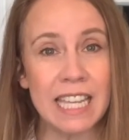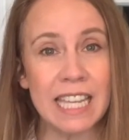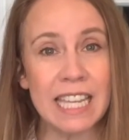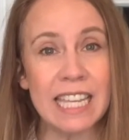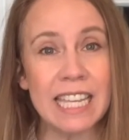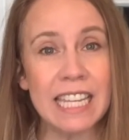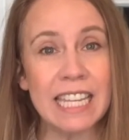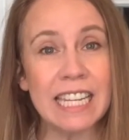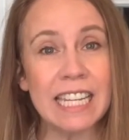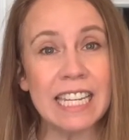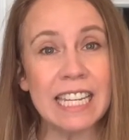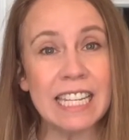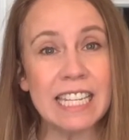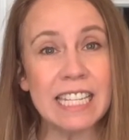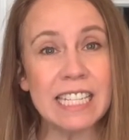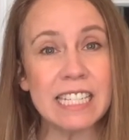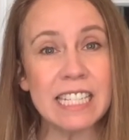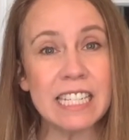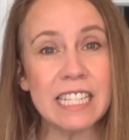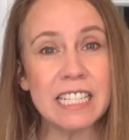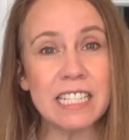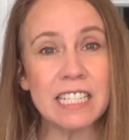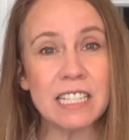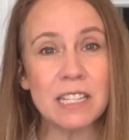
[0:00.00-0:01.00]
it
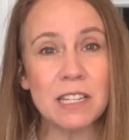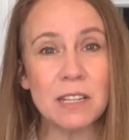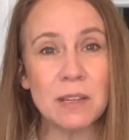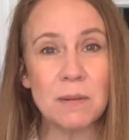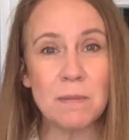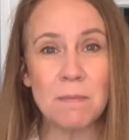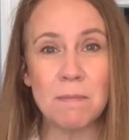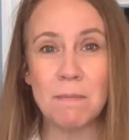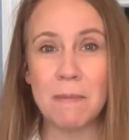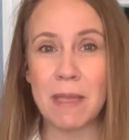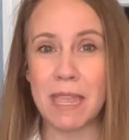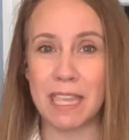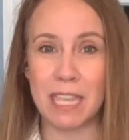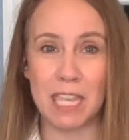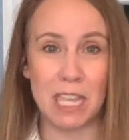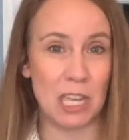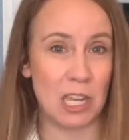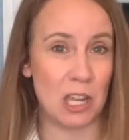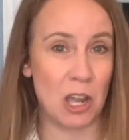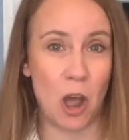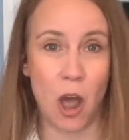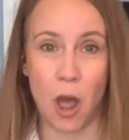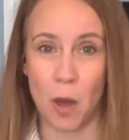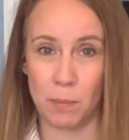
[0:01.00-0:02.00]
isn't making
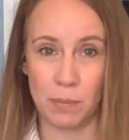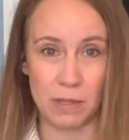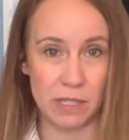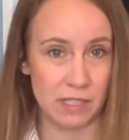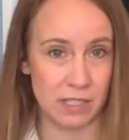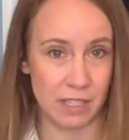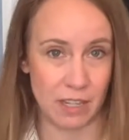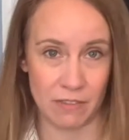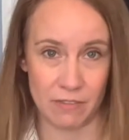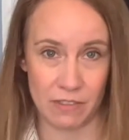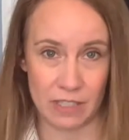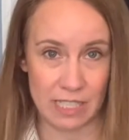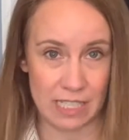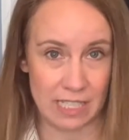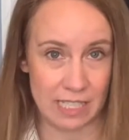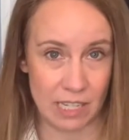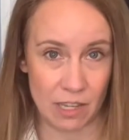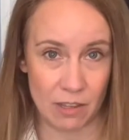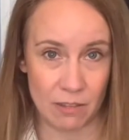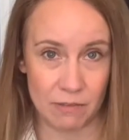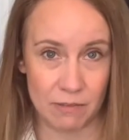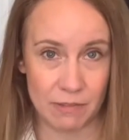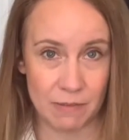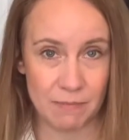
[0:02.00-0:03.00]
copies of
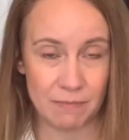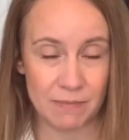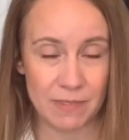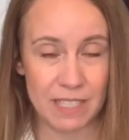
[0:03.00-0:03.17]
itself.